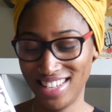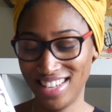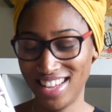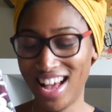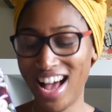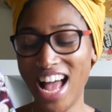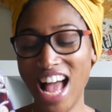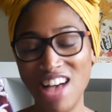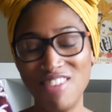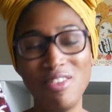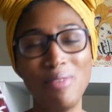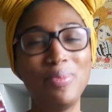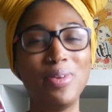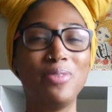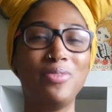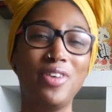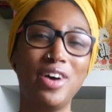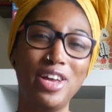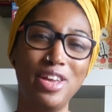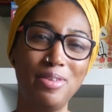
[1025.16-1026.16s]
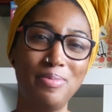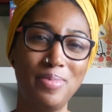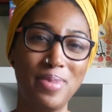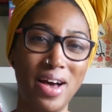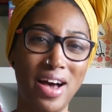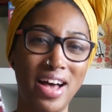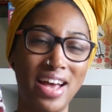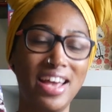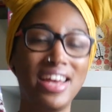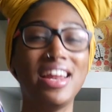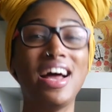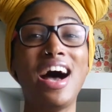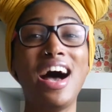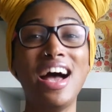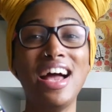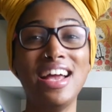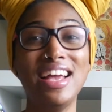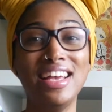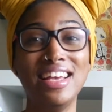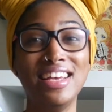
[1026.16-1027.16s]
I have up to volume 9.
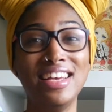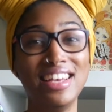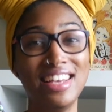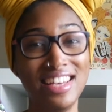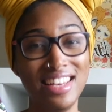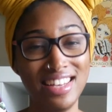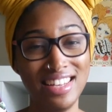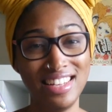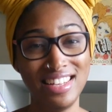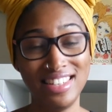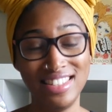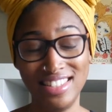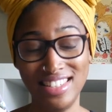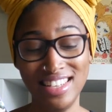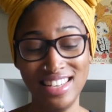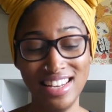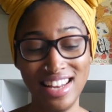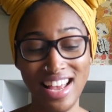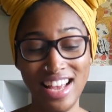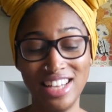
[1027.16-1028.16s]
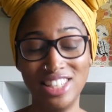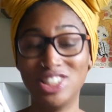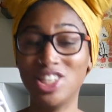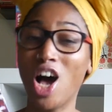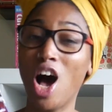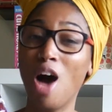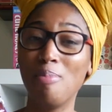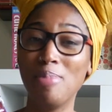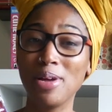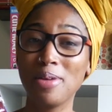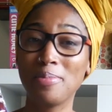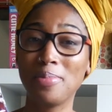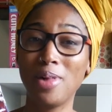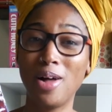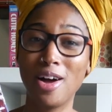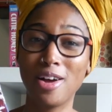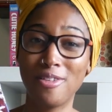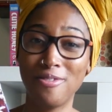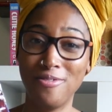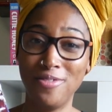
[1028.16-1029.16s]
I did a chopping
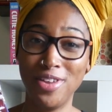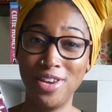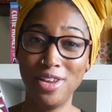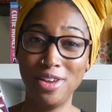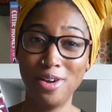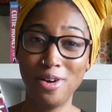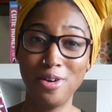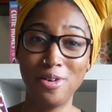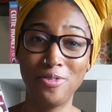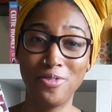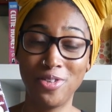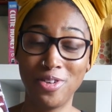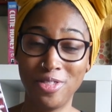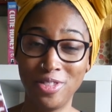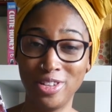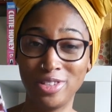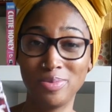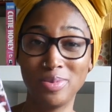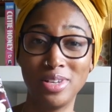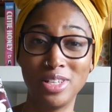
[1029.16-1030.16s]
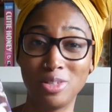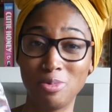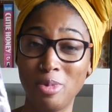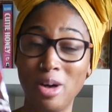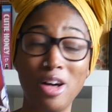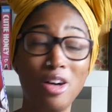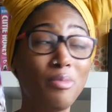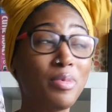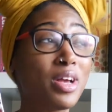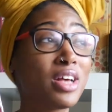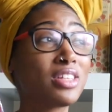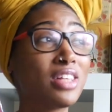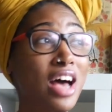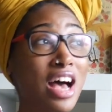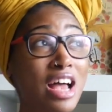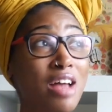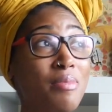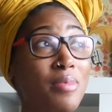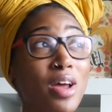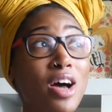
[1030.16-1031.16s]
block video for this one as well because
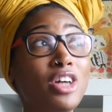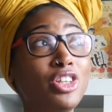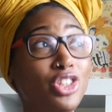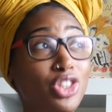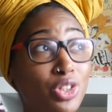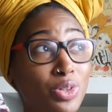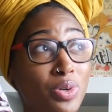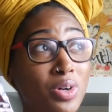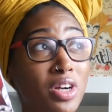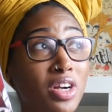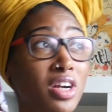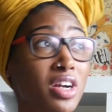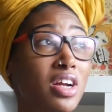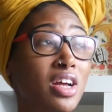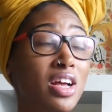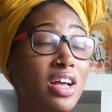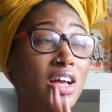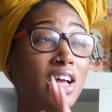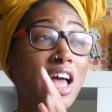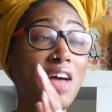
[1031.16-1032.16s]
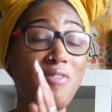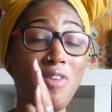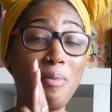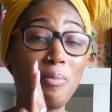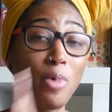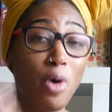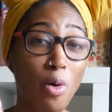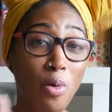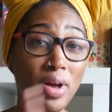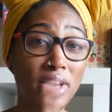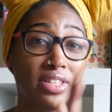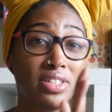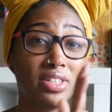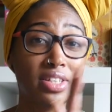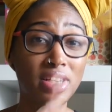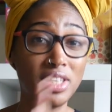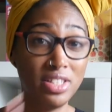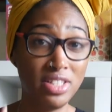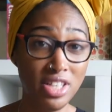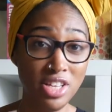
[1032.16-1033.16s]
I am not sure if I'm going to
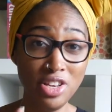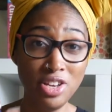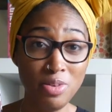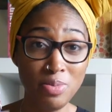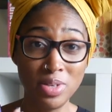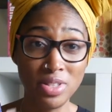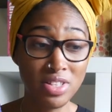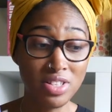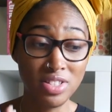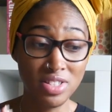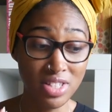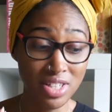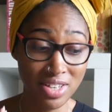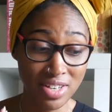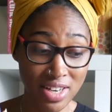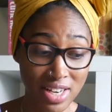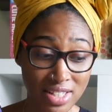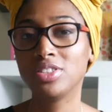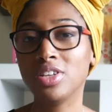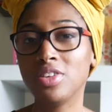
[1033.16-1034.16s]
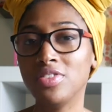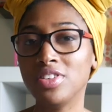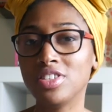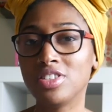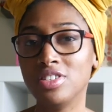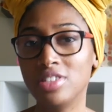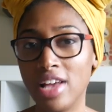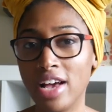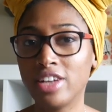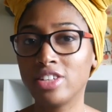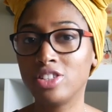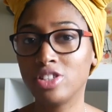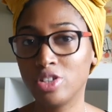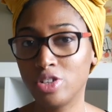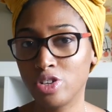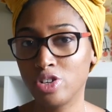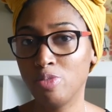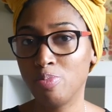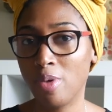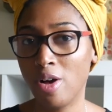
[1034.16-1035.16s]
continue with the series. So this next
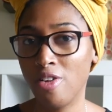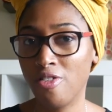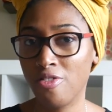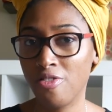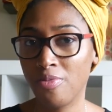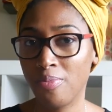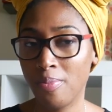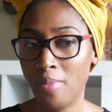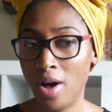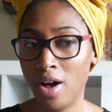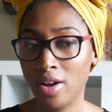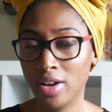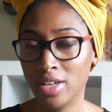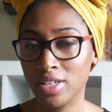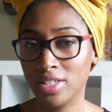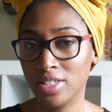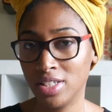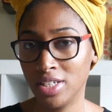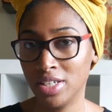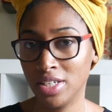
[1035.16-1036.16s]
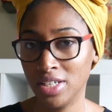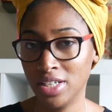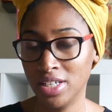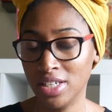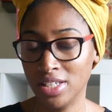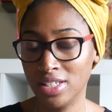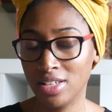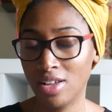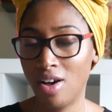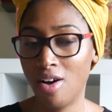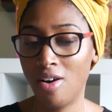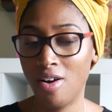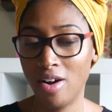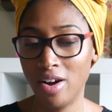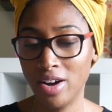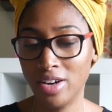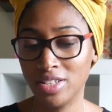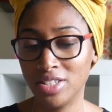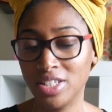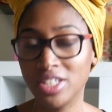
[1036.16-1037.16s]
group of manga series
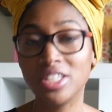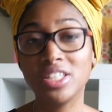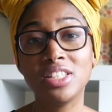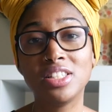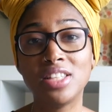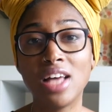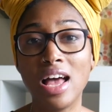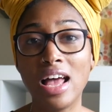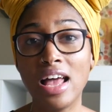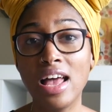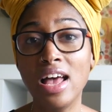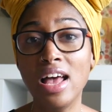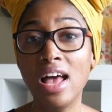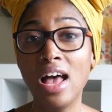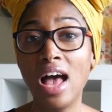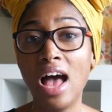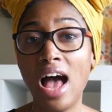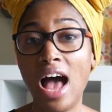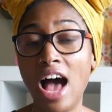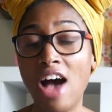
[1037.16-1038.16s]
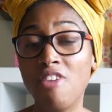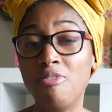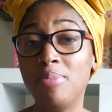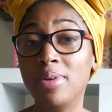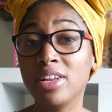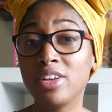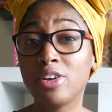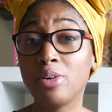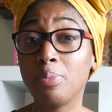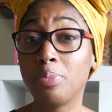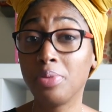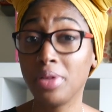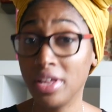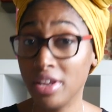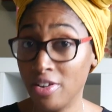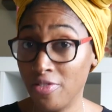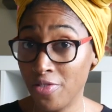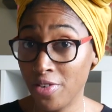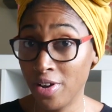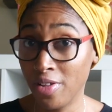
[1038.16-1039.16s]
are series that have been
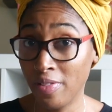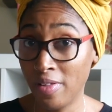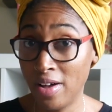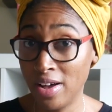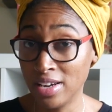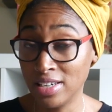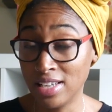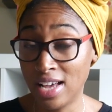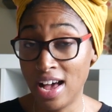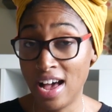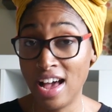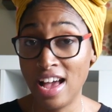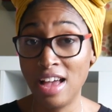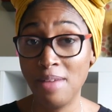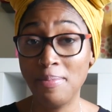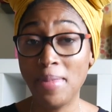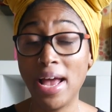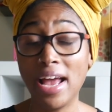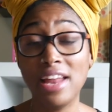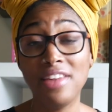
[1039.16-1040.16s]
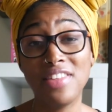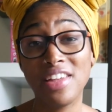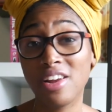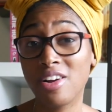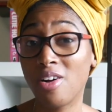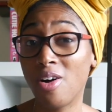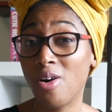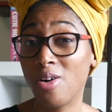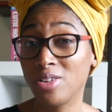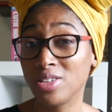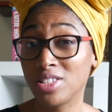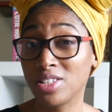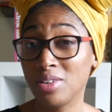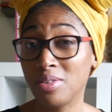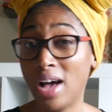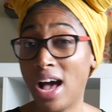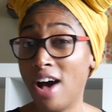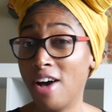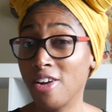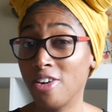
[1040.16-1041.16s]
completed for a long time, and they are also
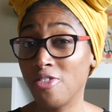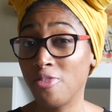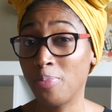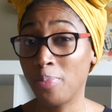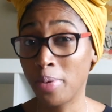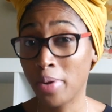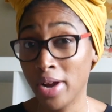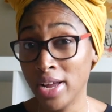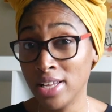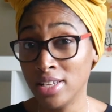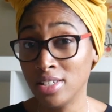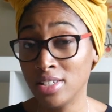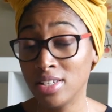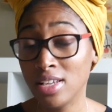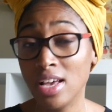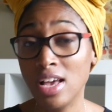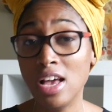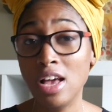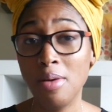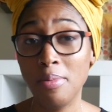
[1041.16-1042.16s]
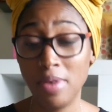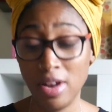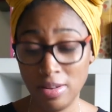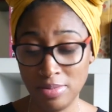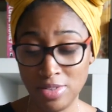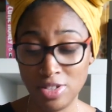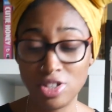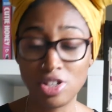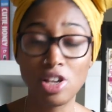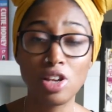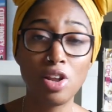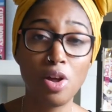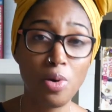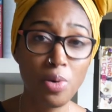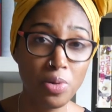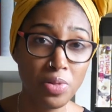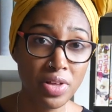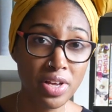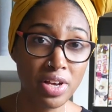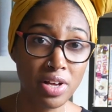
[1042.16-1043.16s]
out of print, but I'm
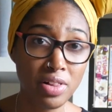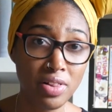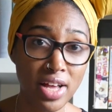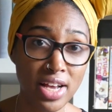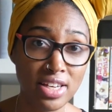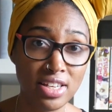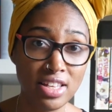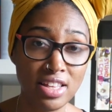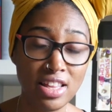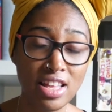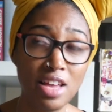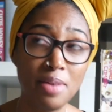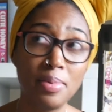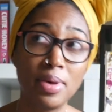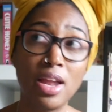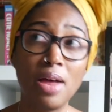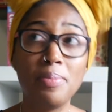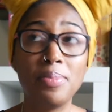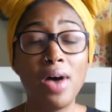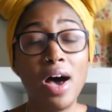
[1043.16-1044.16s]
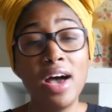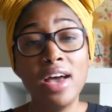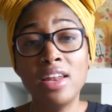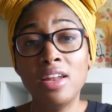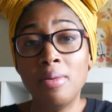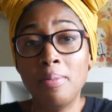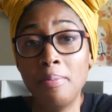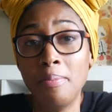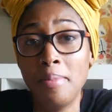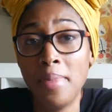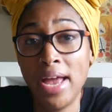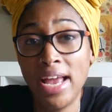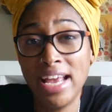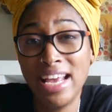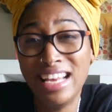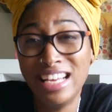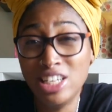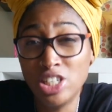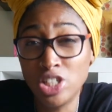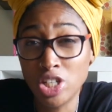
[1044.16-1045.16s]
slowly collecting them, and I'm not in a
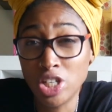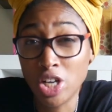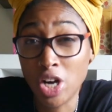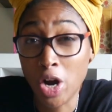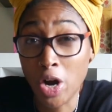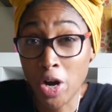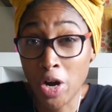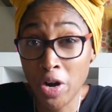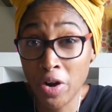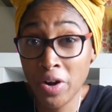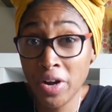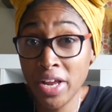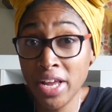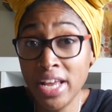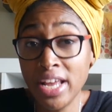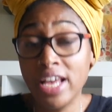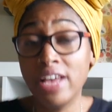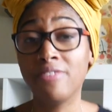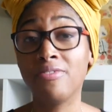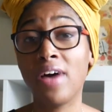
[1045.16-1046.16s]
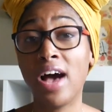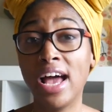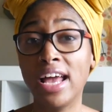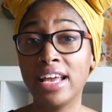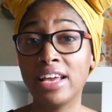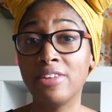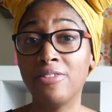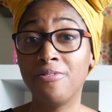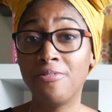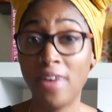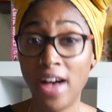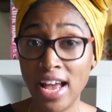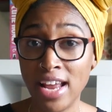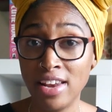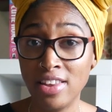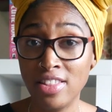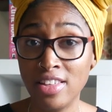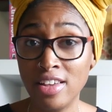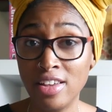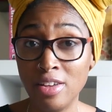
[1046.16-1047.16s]
major hurry. If I can
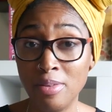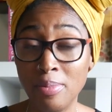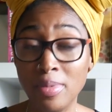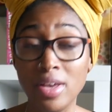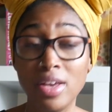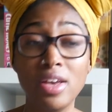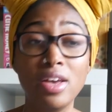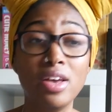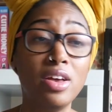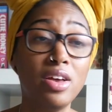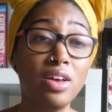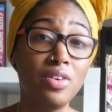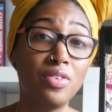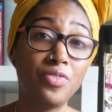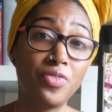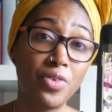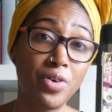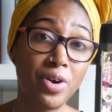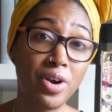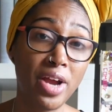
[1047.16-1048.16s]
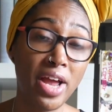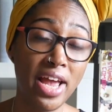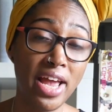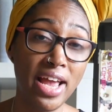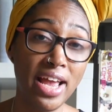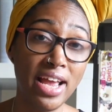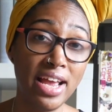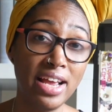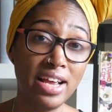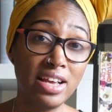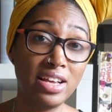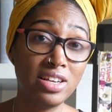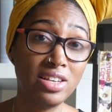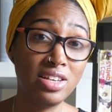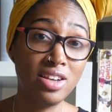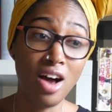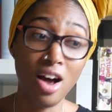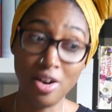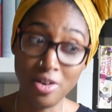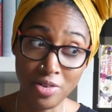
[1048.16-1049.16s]
find them for a
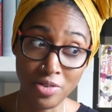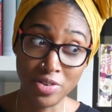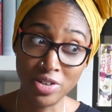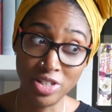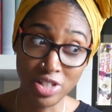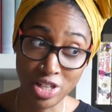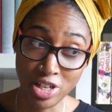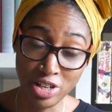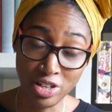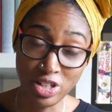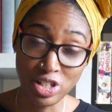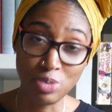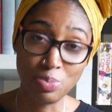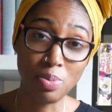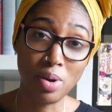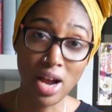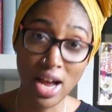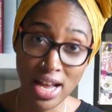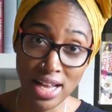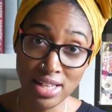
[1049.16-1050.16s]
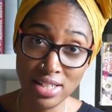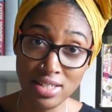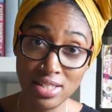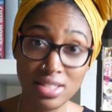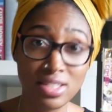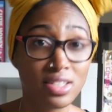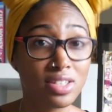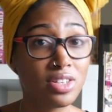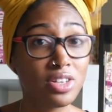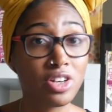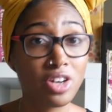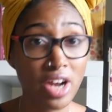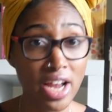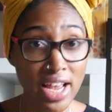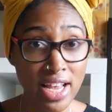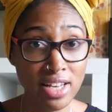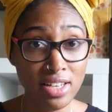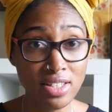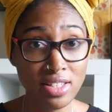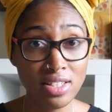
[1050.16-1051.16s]
not ridiculous price,
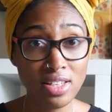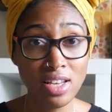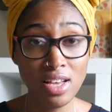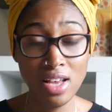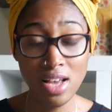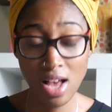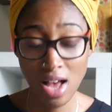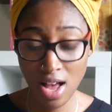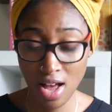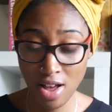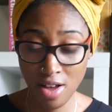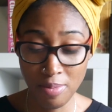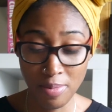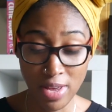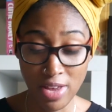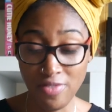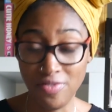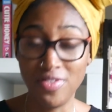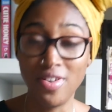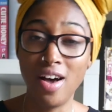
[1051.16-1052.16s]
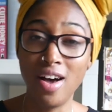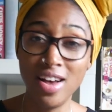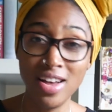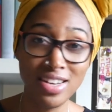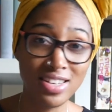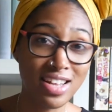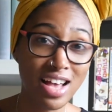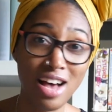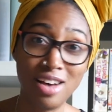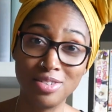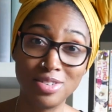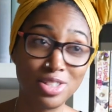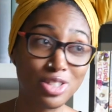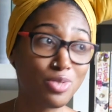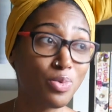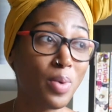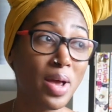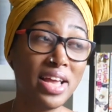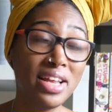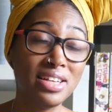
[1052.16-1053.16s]
great. If not, I'll just
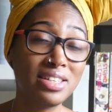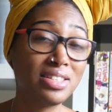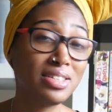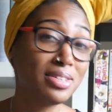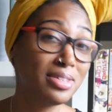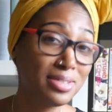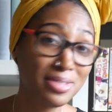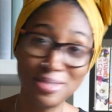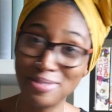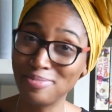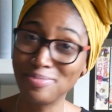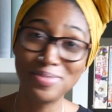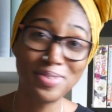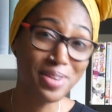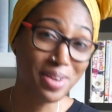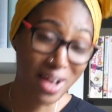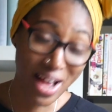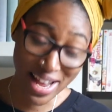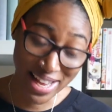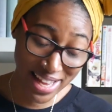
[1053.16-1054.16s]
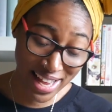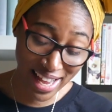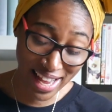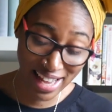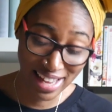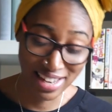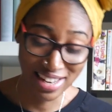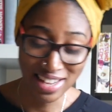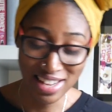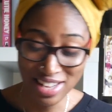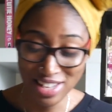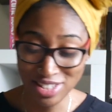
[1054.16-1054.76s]
wait until I can.